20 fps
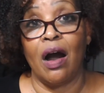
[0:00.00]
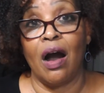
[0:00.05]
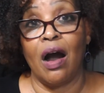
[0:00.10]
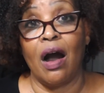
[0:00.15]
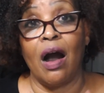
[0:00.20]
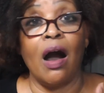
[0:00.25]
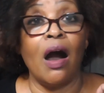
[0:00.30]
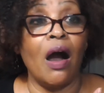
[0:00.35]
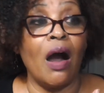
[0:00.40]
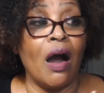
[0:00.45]

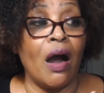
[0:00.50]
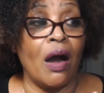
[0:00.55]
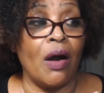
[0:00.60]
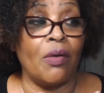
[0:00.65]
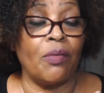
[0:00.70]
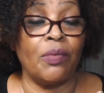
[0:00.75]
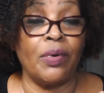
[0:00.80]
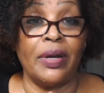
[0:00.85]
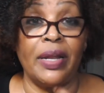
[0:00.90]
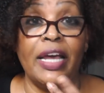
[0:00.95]

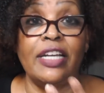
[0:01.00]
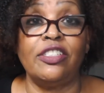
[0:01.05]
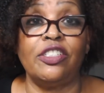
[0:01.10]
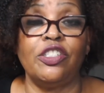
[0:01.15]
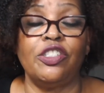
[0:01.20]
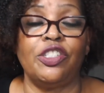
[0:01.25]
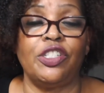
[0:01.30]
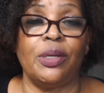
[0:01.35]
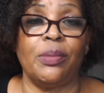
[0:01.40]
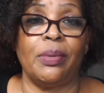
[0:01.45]

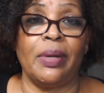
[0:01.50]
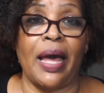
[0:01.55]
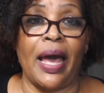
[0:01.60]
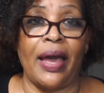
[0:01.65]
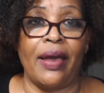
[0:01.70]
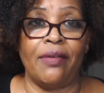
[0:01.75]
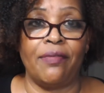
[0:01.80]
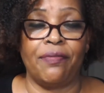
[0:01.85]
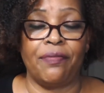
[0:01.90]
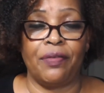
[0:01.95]
relationship
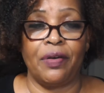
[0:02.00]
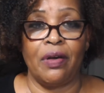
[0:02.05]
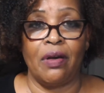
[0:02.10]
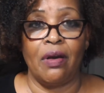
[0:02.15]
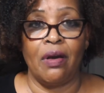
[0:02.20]
life.